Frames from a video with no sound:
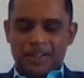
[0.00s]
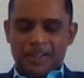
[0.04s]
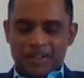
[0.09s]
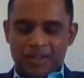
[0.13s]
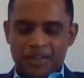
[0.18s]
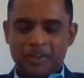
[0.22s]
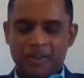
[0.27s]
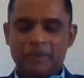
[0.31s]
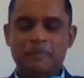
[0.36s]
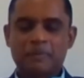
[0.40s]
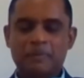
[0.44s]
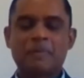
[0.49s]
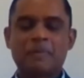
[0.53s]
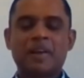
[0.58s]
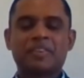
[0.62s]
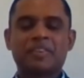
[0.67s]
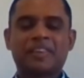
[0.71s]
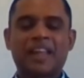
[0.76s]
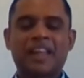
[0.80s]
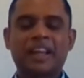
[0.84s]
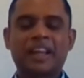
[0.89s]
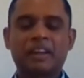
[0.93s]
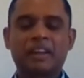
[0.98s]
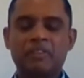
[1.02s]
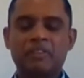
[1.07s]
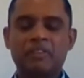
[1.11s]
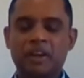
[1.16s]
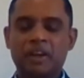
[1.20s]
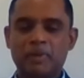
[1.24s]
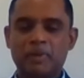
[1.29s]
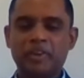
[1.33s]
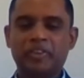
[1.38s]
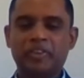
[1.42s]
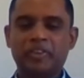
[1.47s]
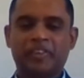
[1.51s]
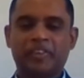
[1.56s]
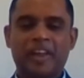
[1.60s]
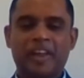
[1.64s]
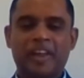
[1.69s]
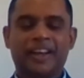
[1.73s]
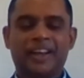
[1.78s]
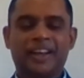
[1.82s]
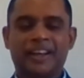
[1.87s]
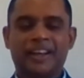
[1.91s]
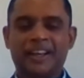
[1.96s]
Okay, so, thank you very much,
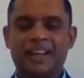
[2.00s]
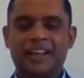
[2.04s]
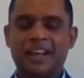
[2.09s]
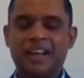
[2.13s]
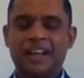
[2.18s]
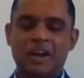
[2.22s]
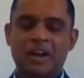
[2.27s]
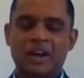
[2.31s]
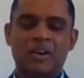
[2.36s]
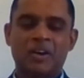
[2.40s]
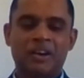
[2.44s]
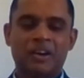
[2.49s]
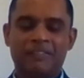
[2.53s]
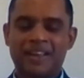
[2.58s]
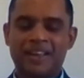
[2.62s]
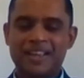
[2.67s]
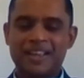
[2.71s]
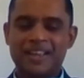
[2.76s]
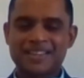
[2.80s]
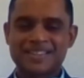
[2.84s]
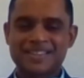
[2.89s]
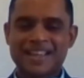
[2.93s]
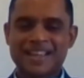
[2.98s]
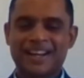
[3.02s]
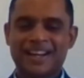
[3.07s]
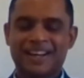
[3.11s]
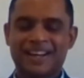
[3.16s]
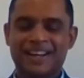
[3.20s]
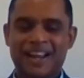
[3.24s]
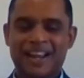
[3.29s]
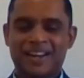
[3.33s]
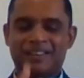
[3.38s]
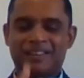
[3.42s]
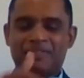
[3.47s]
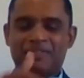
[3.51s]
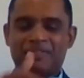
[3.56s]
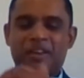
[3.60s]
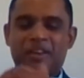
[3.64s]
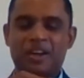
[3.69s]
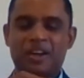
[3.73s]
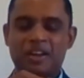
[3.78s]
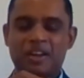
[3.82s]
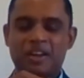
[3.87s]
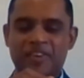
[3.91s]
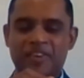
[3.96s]
and always, and and we
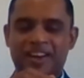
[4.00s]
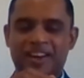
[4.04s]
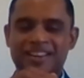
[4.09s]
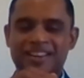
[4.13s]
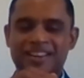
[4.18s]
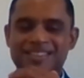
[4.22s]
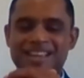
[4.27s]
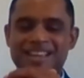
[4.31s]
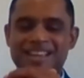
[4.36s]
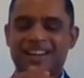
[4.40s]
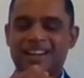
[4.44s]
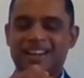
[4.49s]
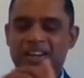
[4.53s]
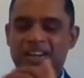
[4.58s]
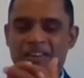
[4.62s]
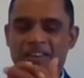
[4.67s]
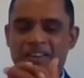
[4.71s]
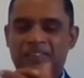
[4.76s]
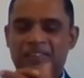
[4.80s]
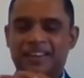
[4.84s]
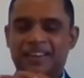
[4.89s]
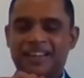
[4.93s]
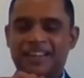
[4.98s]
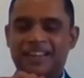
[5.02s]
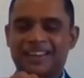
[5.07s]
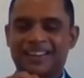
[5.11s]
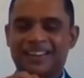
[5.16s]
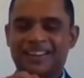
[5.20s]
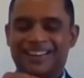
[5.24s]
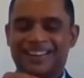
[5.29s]
all are friends, and uh, we can